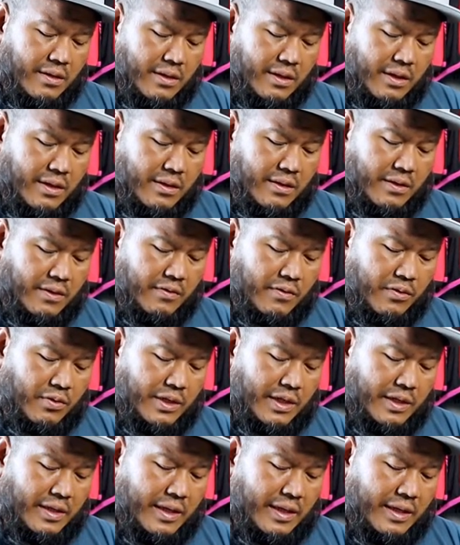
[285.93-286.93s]
the
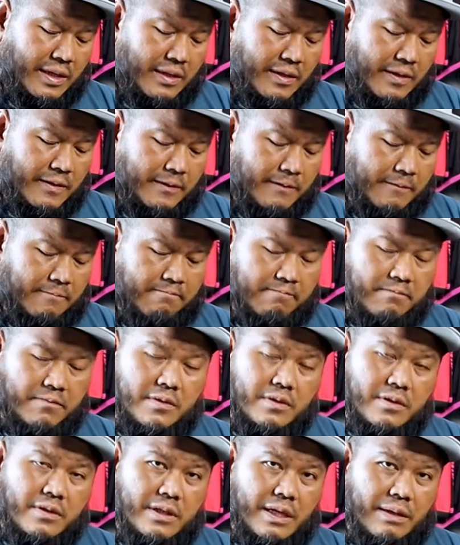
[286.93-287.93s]
rotating
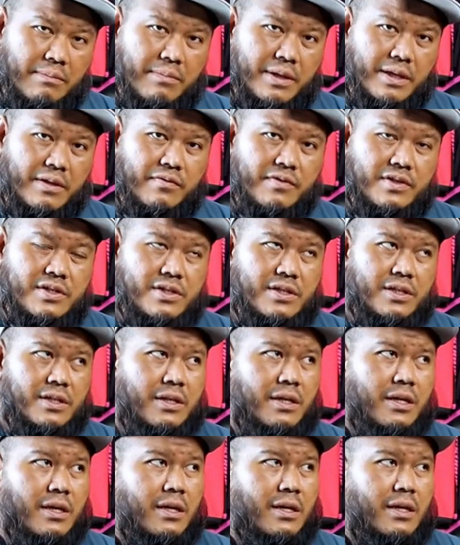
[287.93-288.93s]
dumbbell
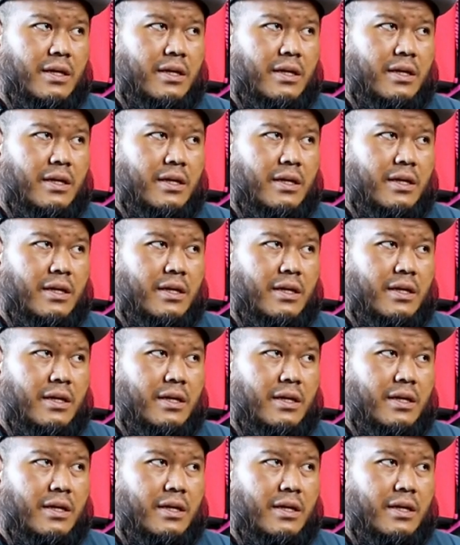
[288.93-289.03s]
version,